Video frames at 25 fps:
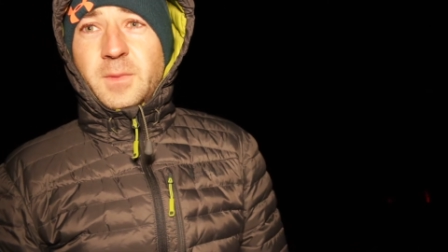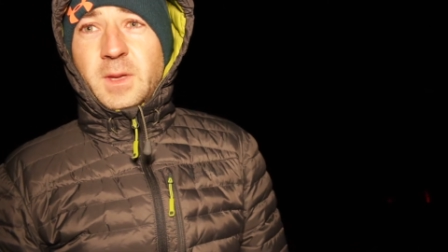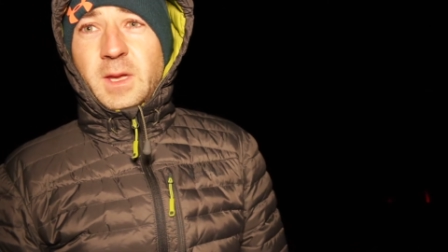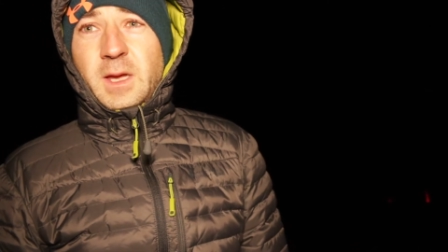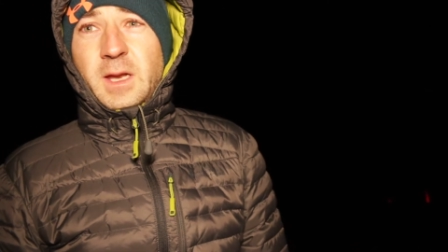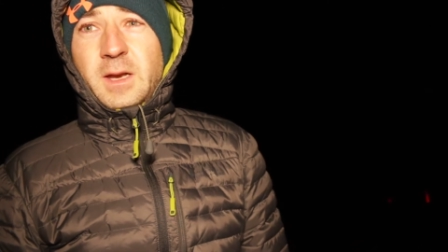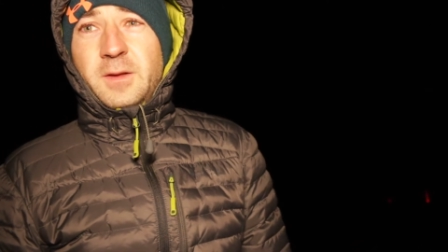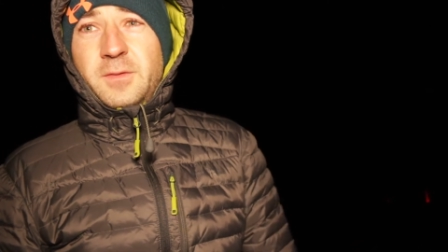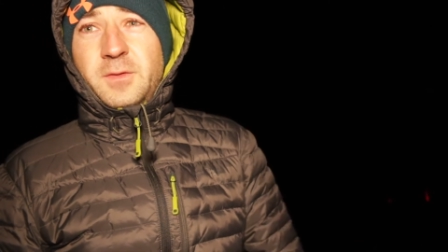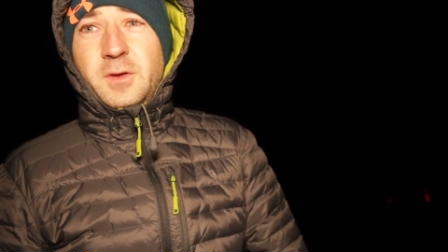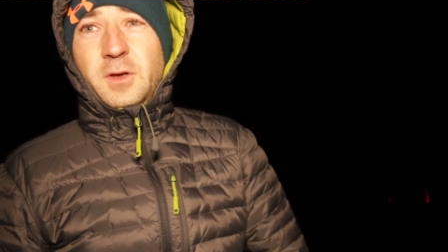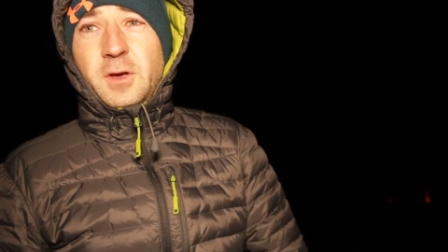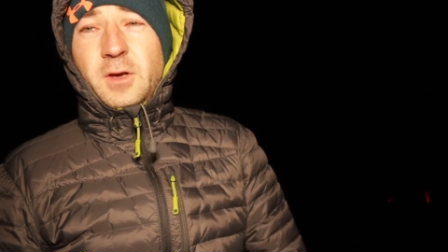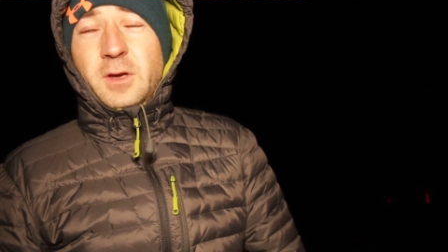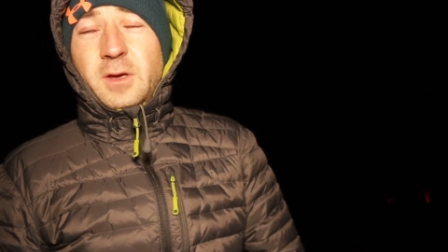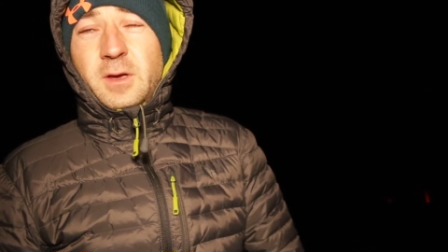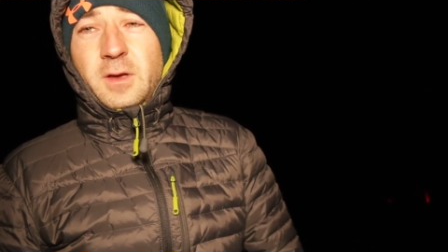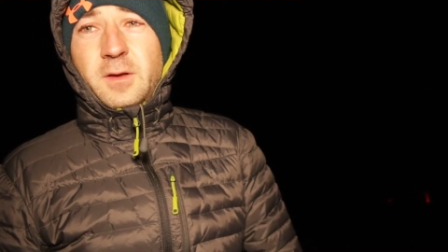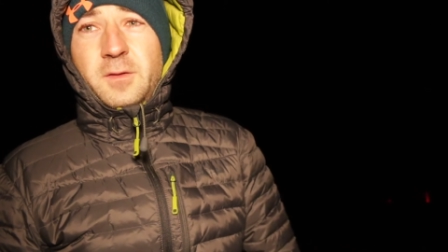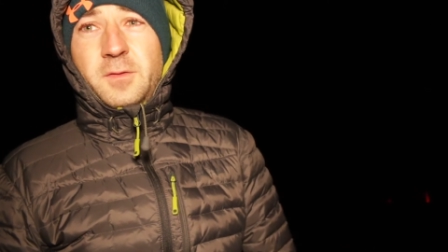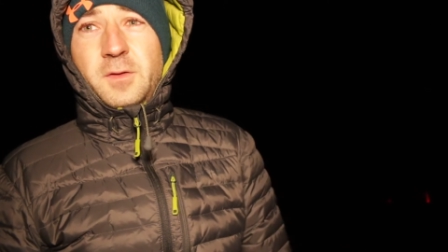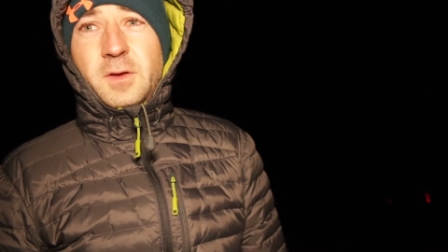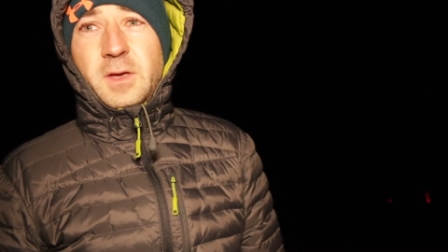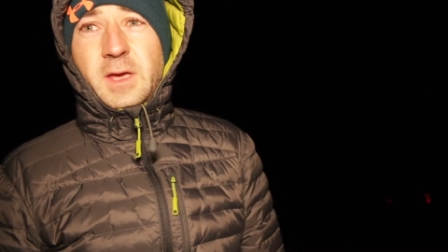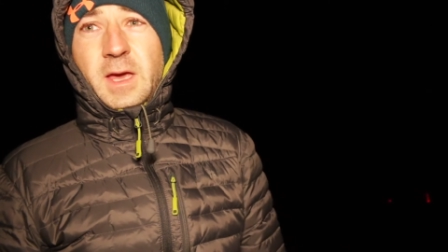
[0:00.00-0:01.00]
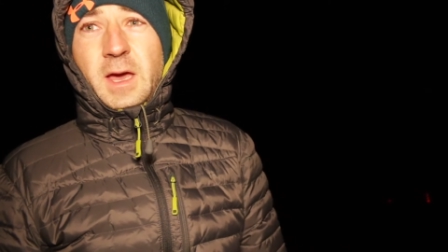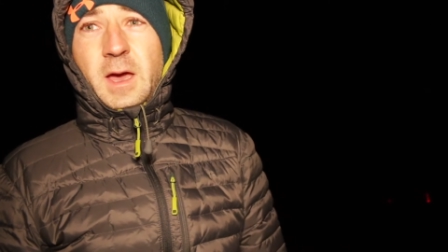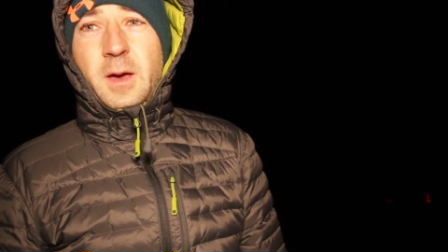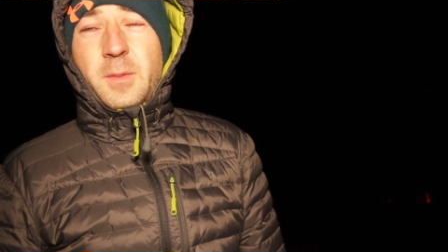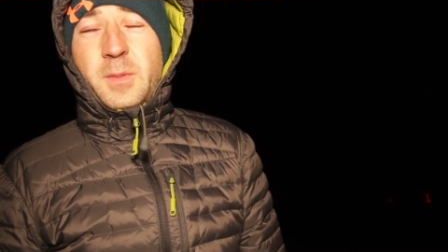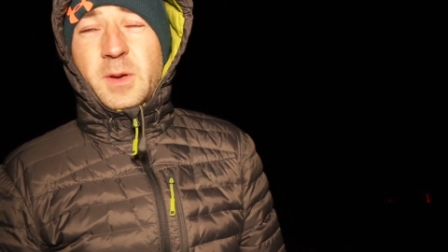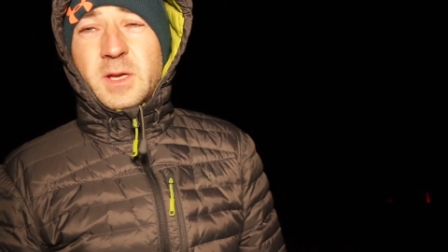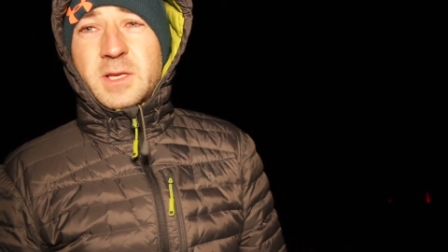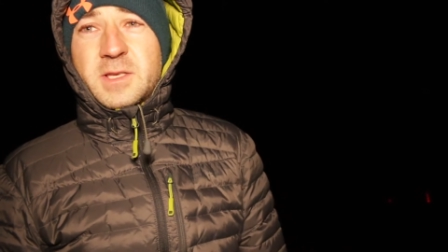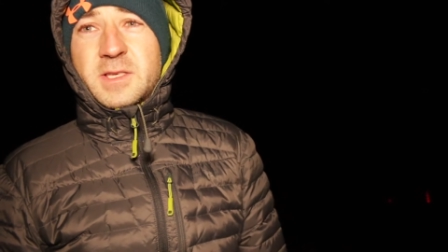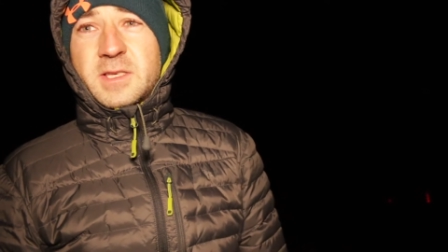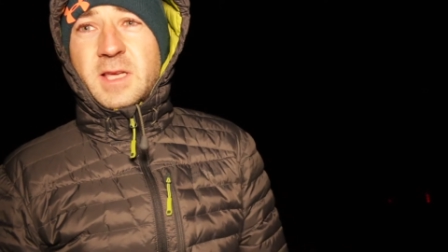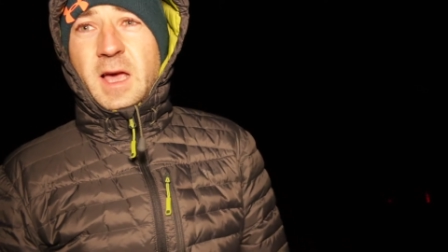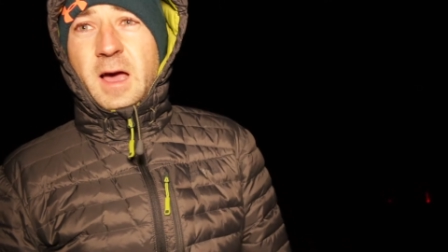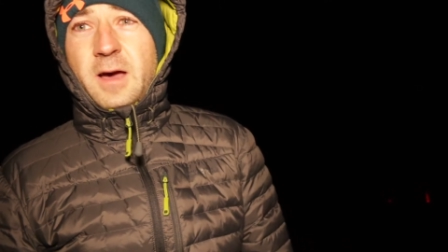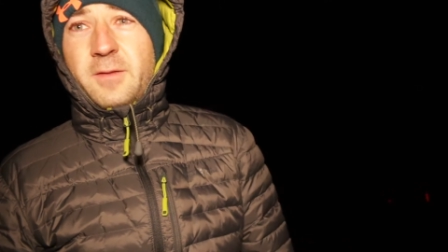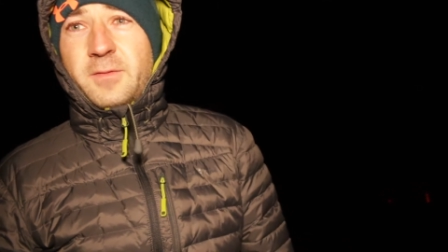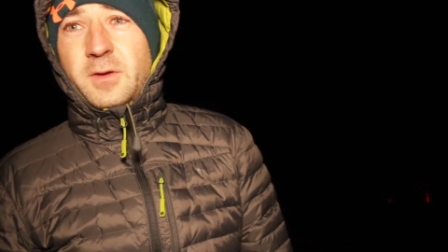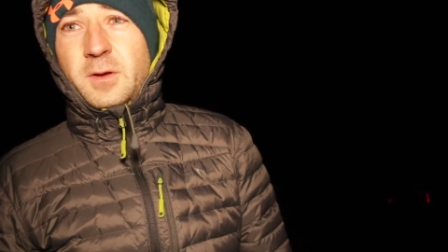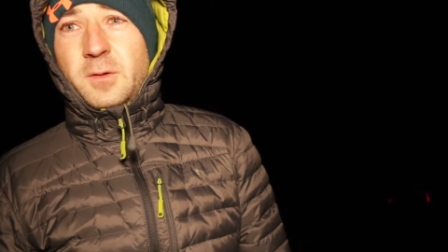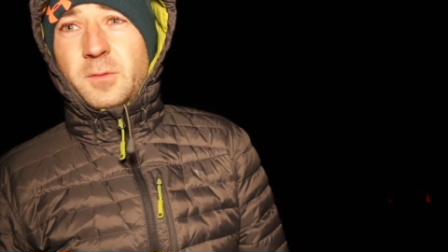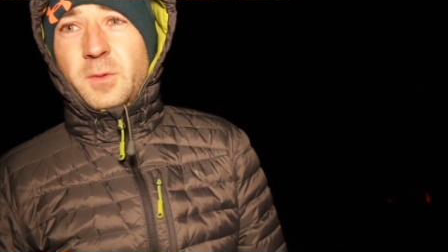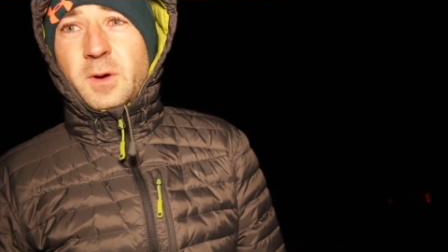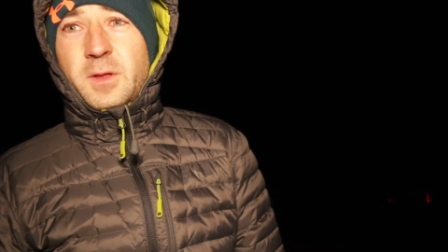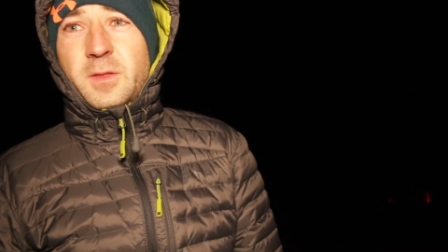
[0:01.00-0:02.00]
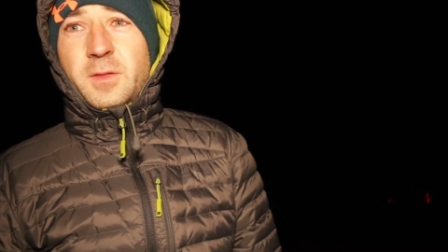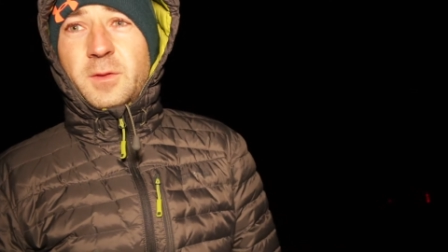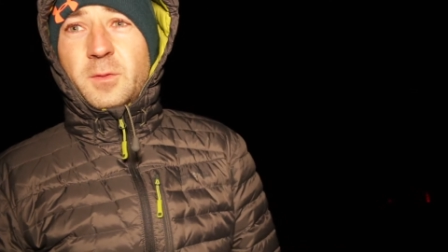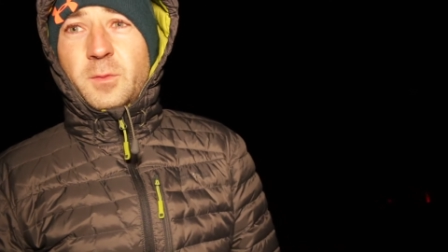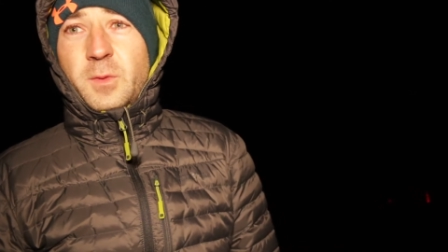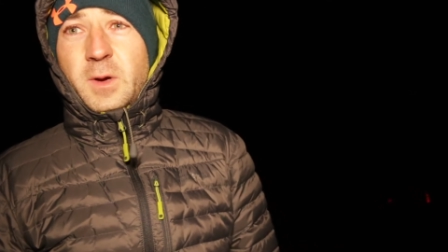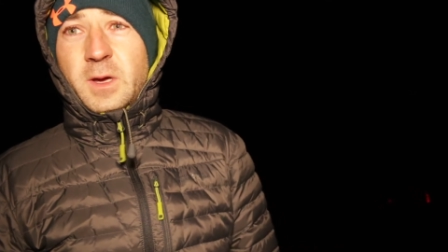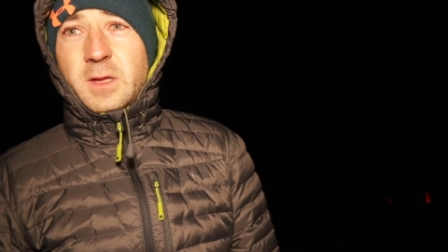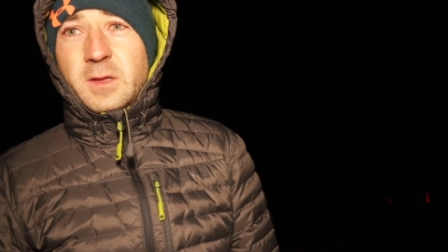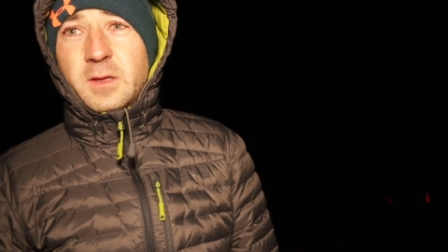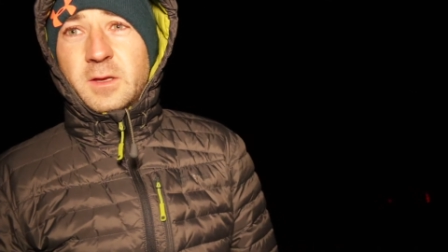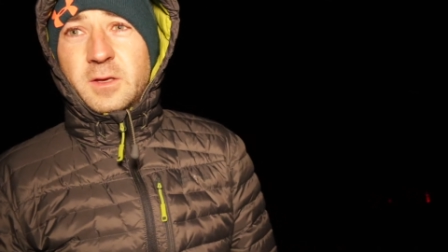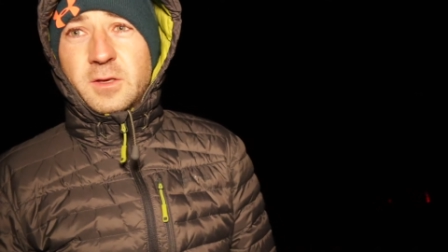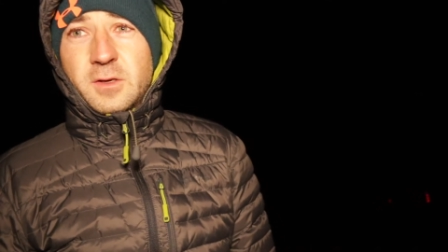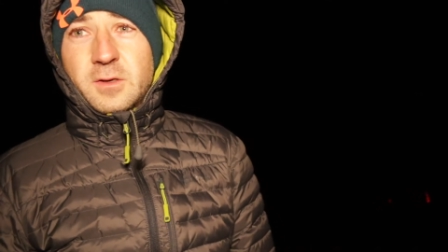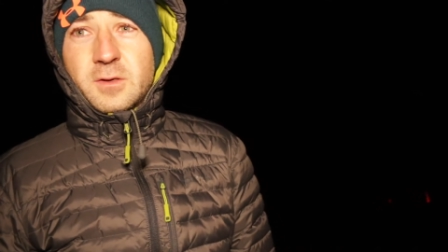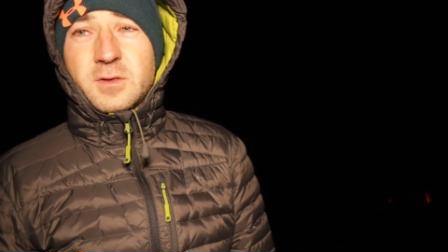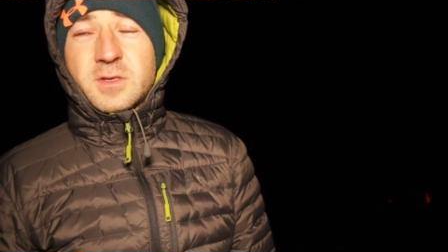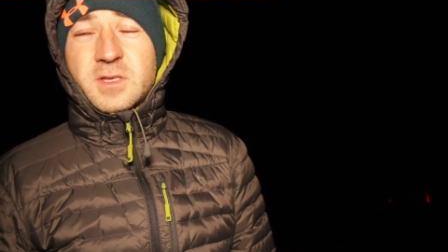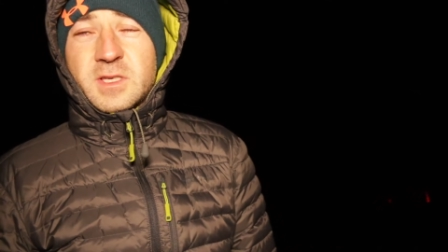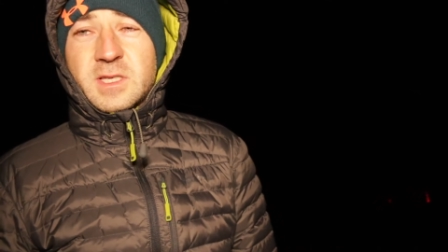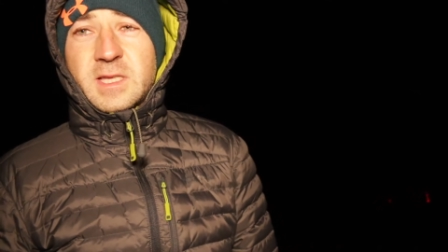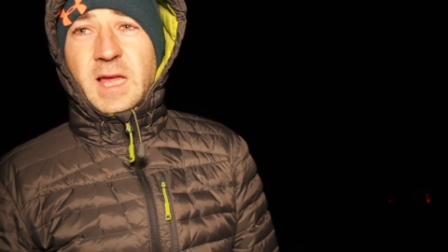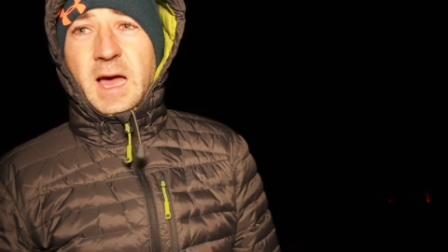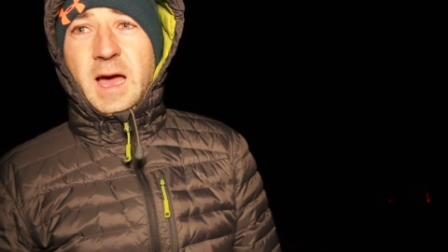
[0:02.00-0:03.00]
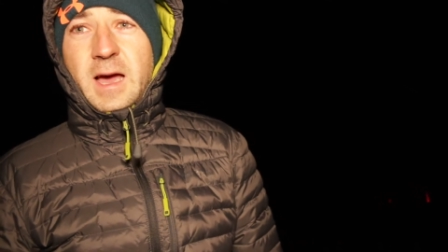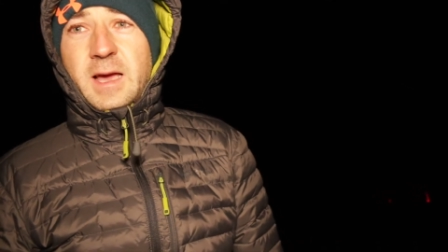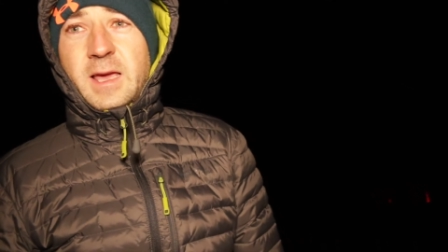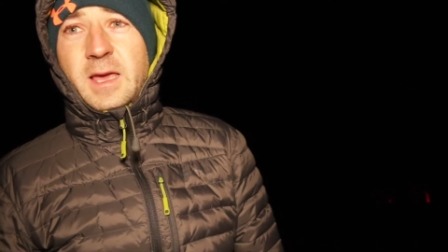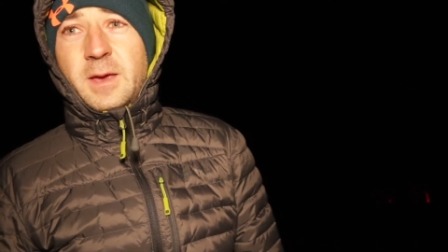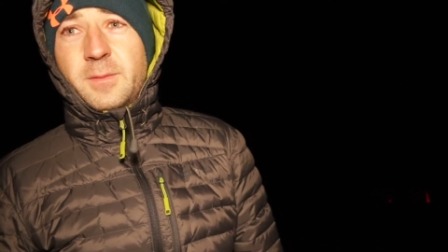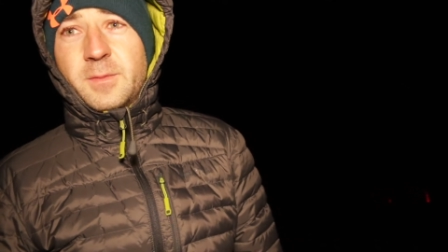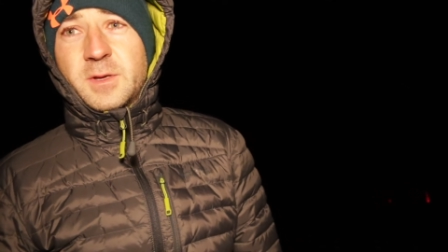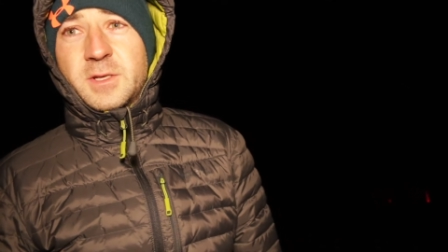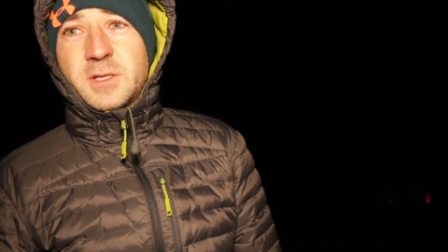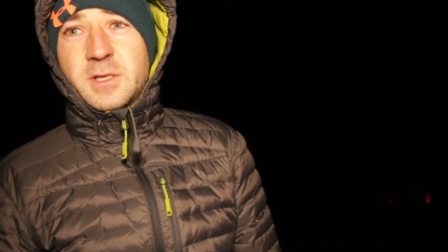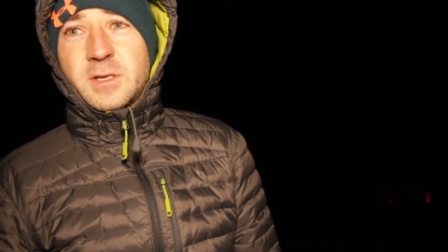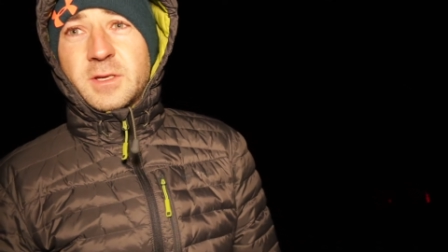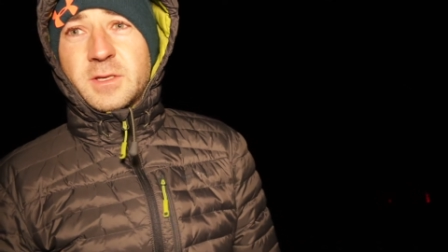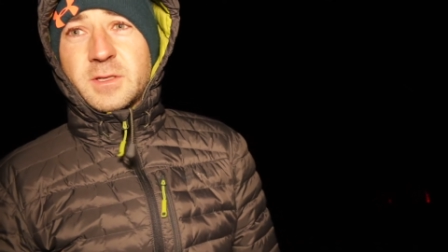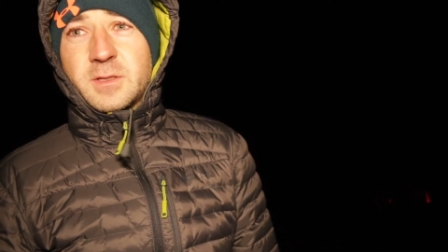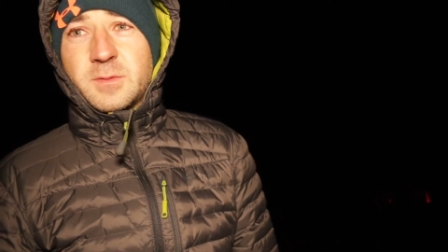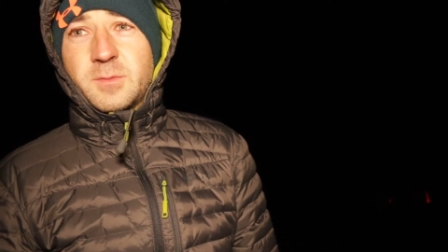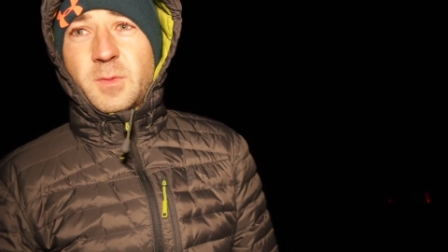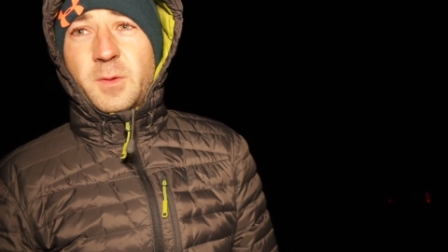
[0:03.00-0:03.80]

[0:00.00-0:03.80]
and if you get a bit savvy with the way that you stack images,